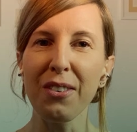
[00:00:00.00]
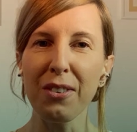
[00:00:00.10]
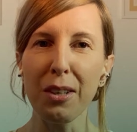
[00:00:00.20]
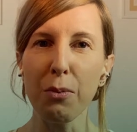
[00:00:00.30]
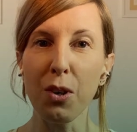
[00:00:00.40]

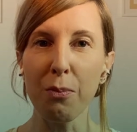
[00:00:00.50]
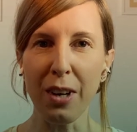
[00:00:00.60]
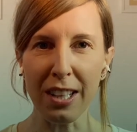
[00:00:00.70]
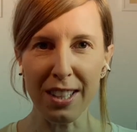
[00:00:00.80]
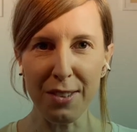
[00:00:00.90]
really warm
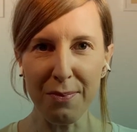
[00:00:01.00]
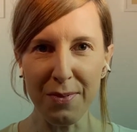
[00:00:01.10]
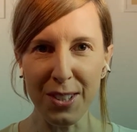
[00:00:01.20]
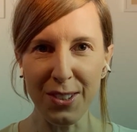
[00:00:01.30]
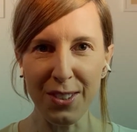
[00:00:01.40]
welcome
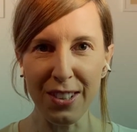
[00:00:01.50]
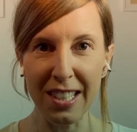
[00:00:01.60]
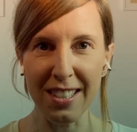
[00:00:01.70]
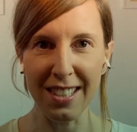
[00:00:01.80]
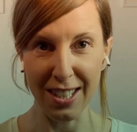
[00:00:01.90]
to
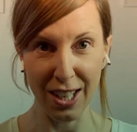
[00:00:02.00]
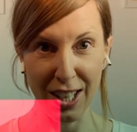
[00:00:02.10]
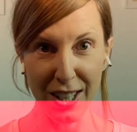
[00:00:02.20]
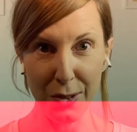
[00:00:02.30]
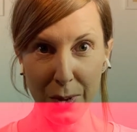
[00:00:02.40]
this
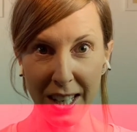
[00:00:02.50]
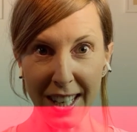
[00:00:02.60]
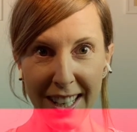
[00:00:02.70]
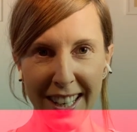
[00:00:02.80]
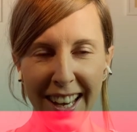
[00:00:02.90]
third
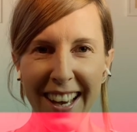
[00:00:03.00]
week.